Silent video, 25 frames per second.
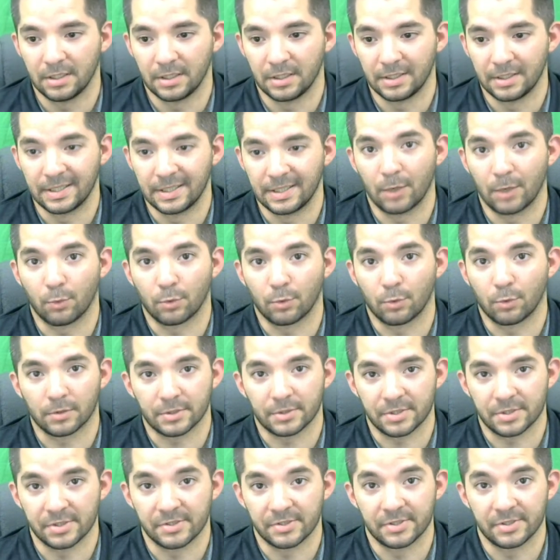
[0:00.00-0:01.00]

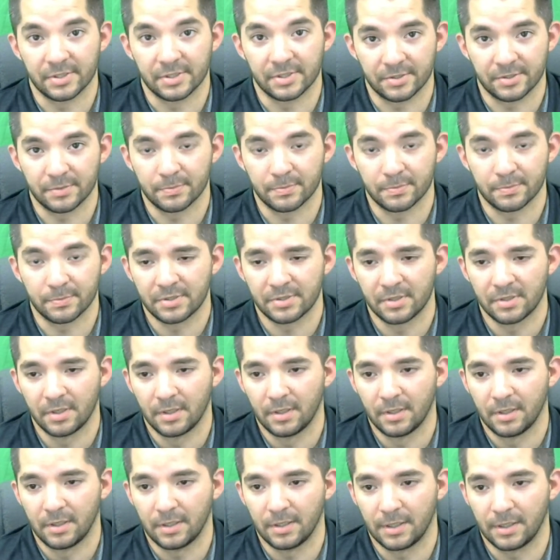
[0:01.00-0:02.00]
networks and systems.
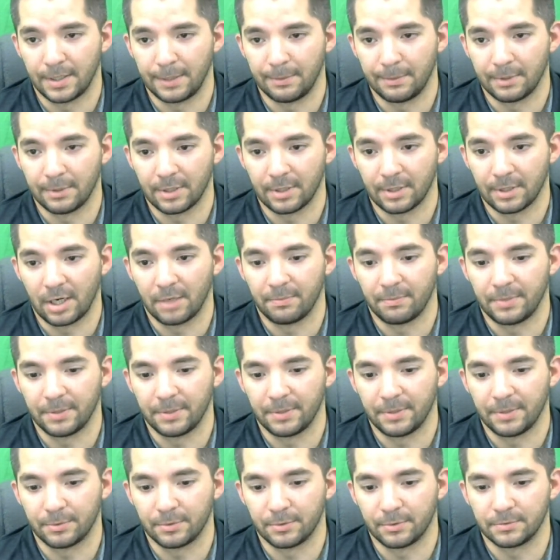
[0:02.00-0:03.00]
A lot of
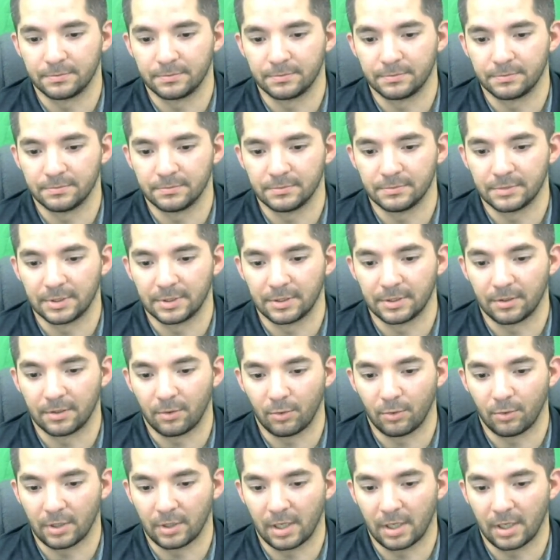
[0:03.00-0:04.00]
people
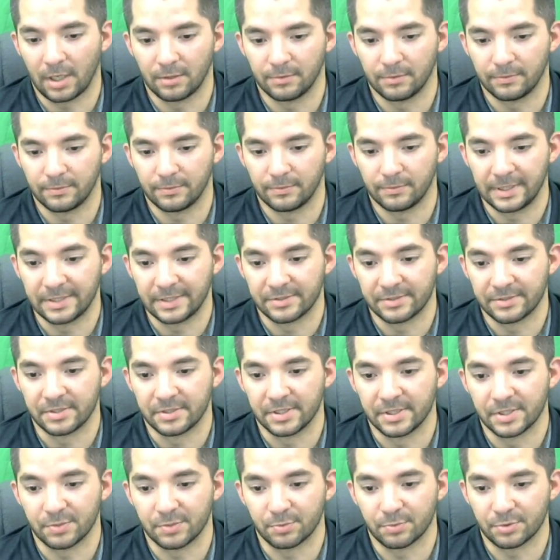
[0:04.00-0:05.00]
or a lot of
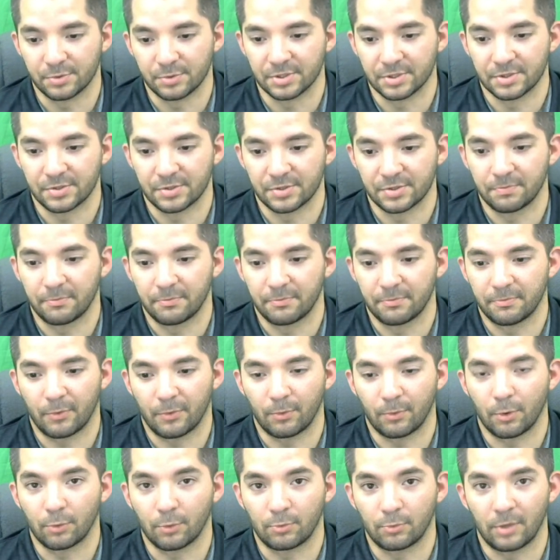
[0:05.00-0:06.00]
entities will just
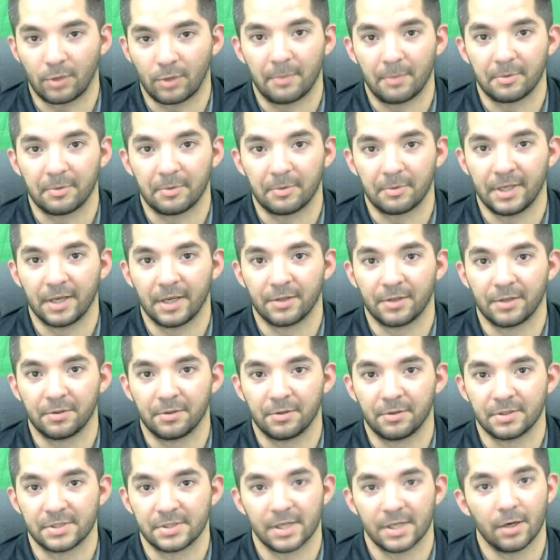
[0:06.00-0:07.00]
throw crap
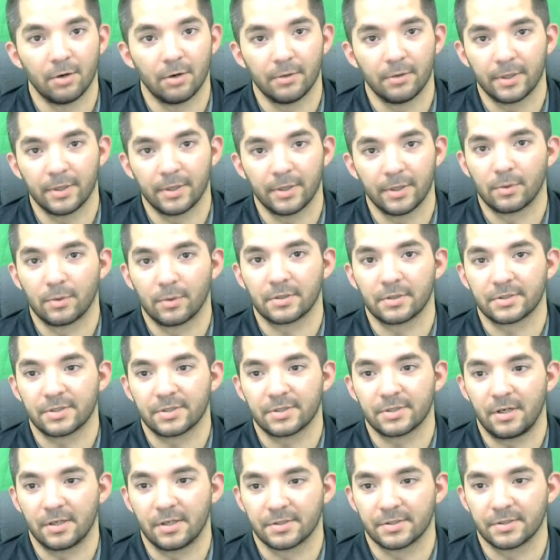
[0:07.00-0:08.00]
together and say, "Oh, it works,
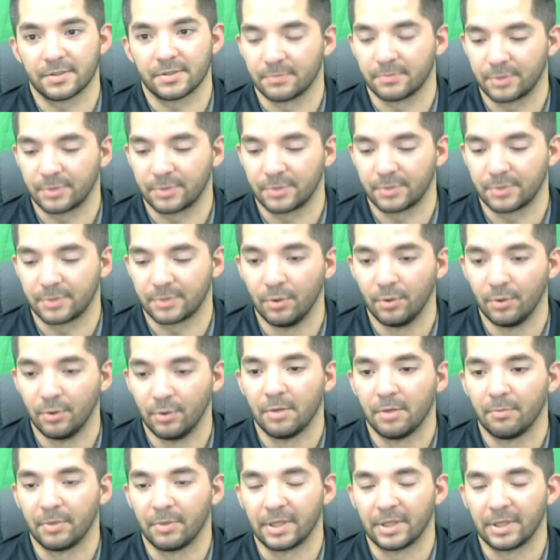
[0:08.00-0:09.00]
awesome, cool,"
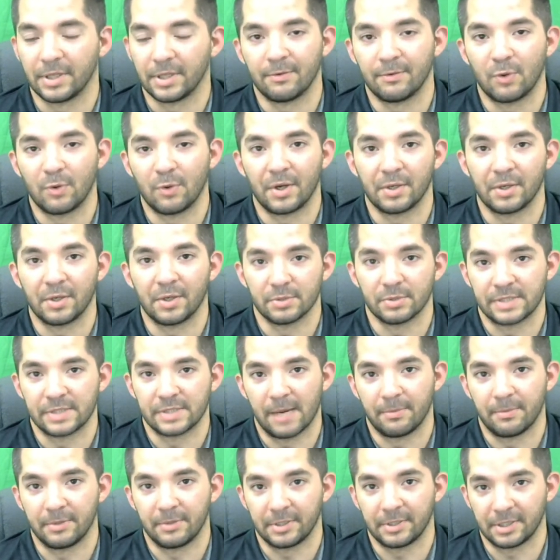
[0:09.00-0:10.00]
but they have no idea what's
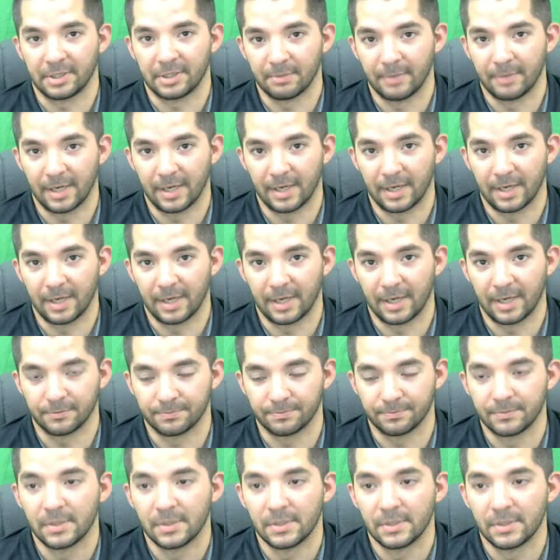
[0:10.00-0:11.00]
happening in the
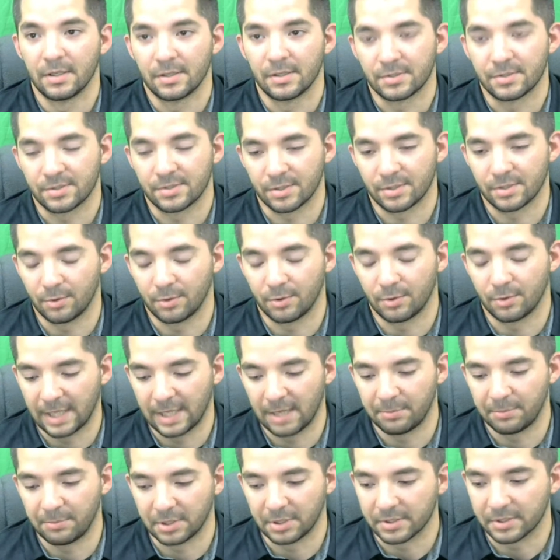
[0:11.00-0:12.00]
background. So with
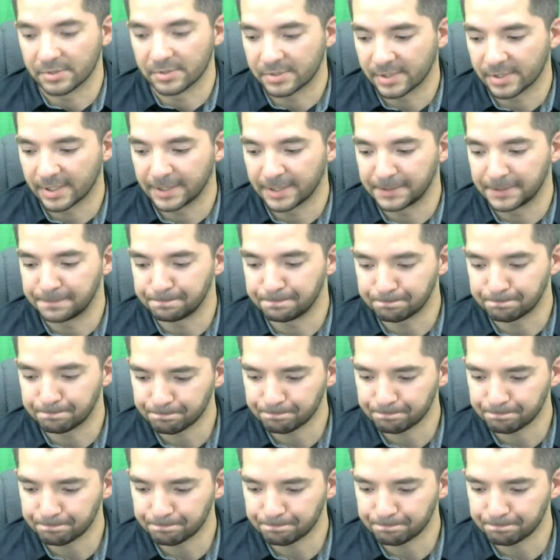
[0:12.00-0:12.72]
that being said,